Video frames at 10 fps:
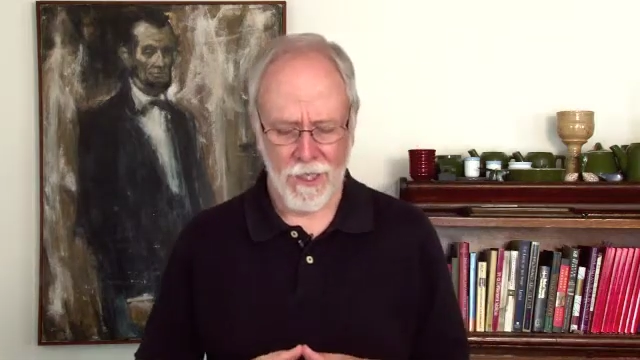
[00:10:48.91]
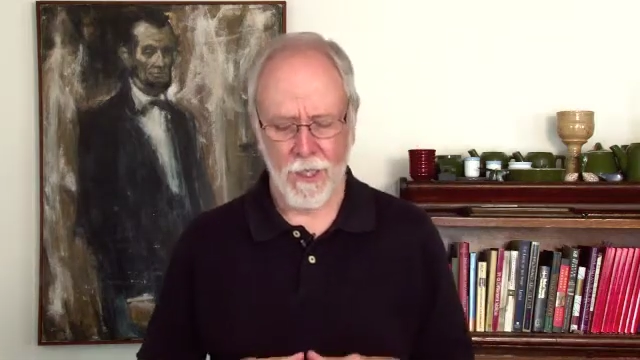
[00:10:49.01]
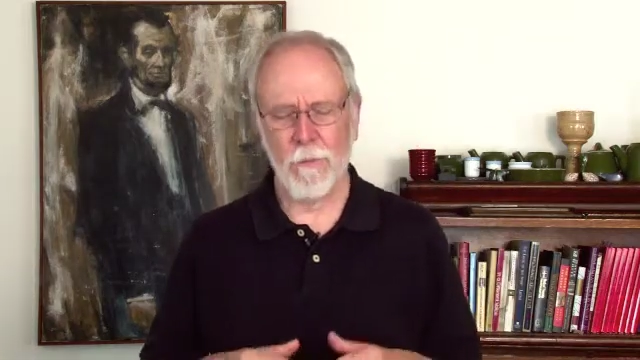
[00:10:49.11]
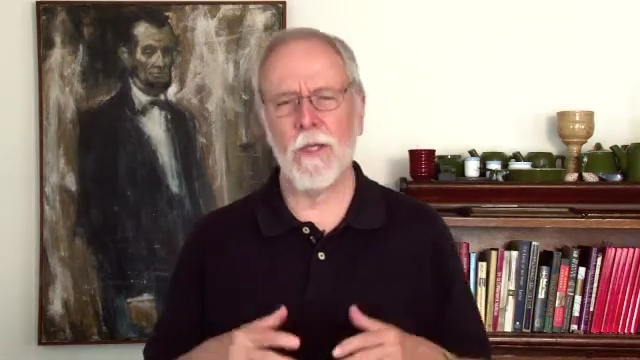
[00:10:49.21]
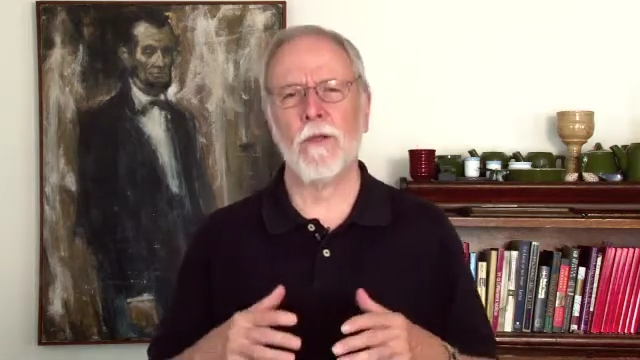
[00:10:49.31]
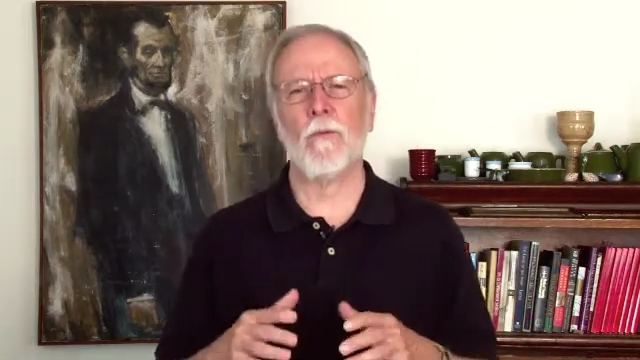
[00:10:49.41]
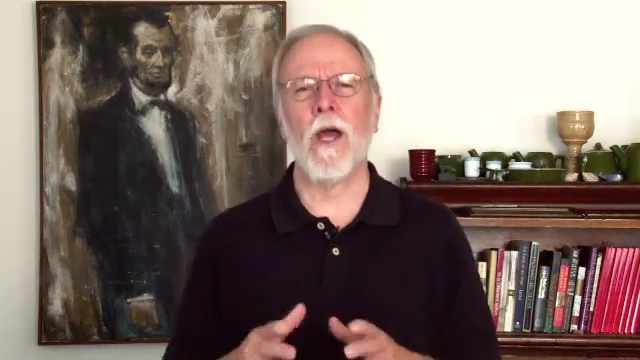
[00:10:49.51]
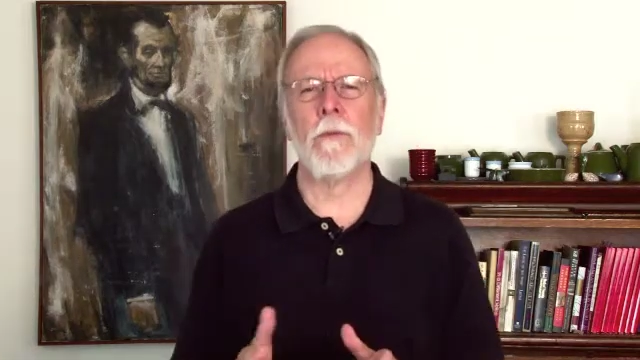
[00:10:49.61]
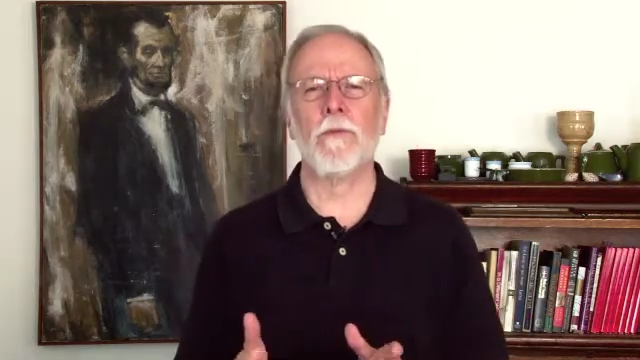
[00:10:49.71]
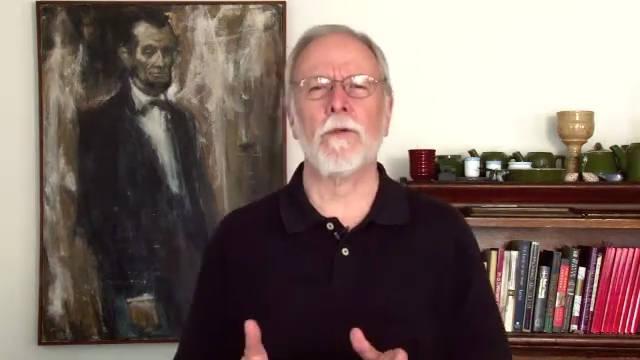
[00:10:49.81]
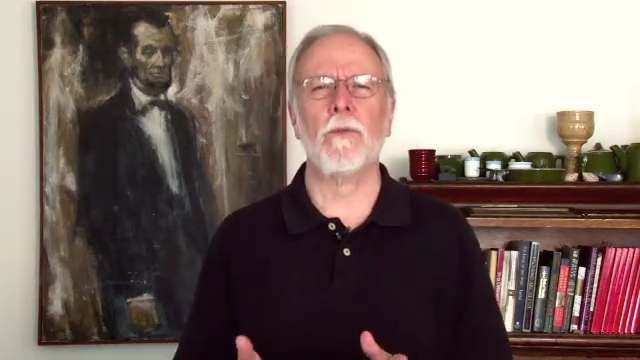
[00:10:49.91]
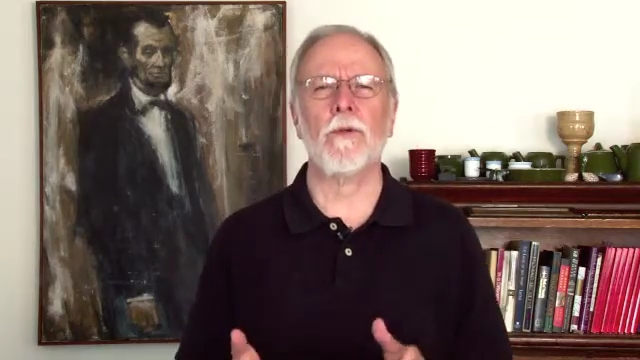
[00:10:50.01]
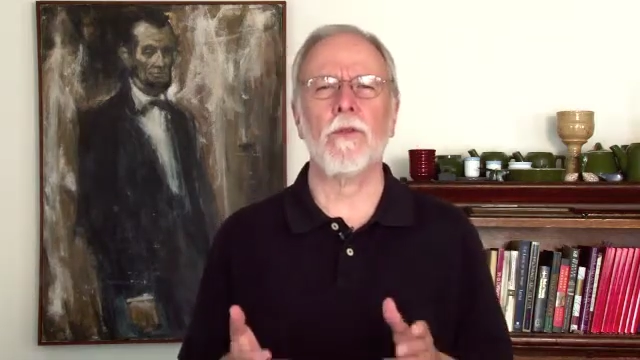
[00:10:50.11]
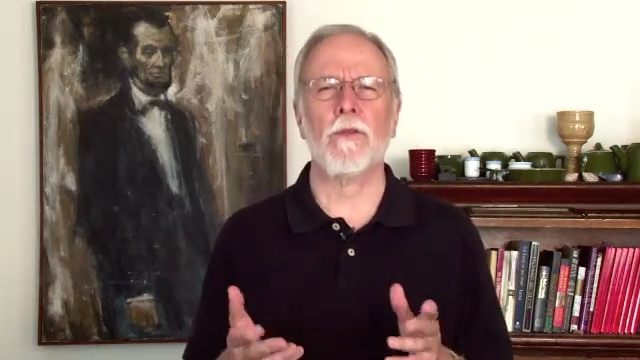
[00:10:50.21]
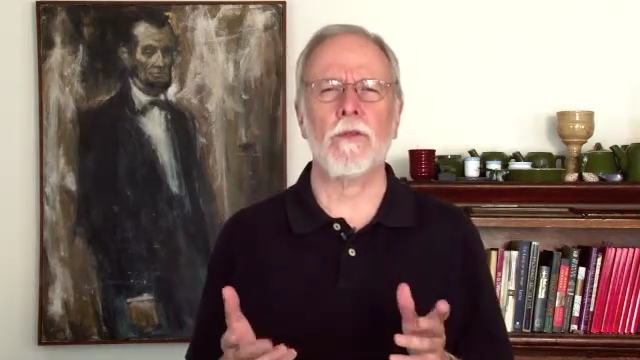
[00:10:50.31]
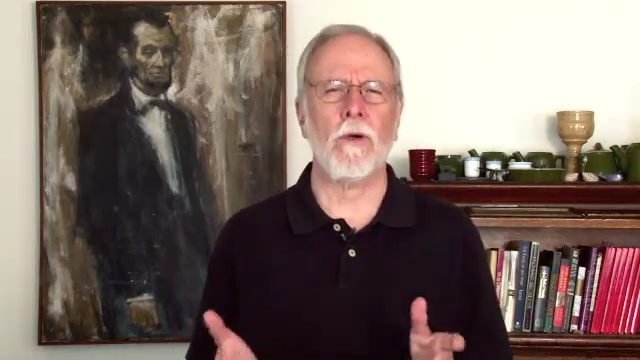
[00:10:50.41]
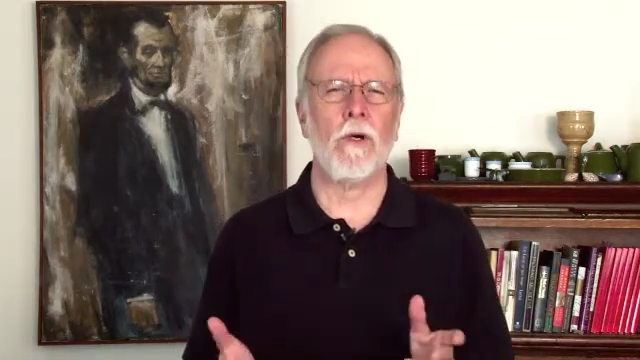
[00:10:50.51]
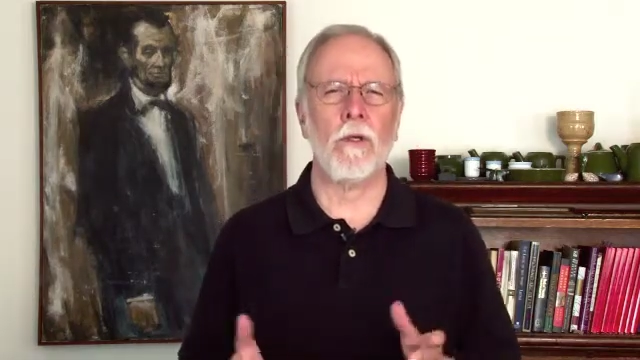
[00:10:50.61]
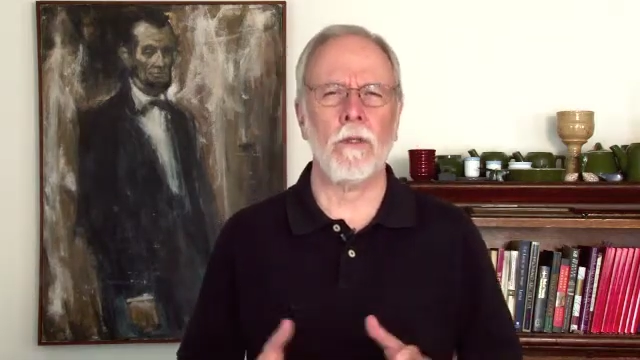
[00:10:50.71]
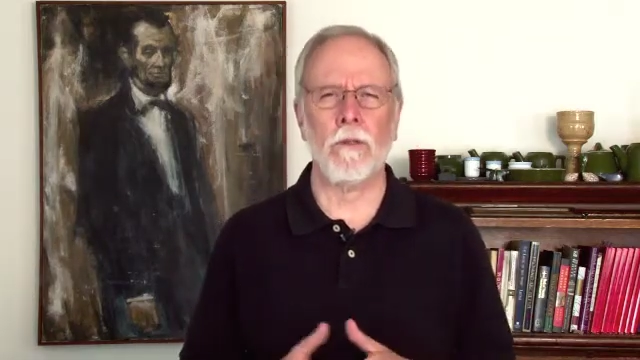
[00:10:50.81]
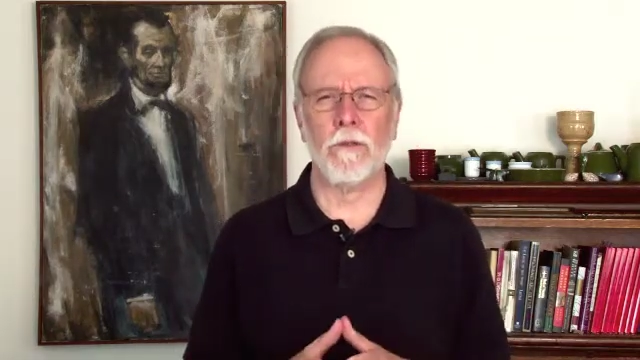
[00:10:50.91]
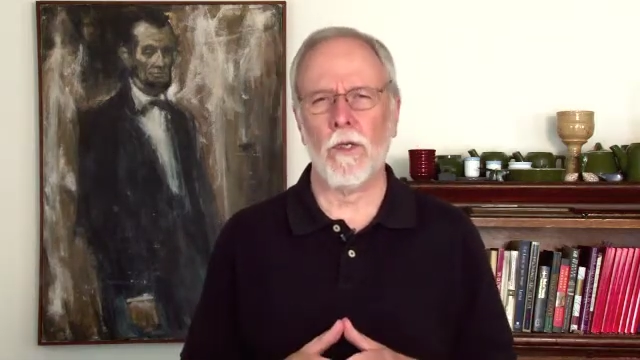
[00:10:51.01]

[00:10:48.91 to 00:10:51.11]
can be enraptured with this tall,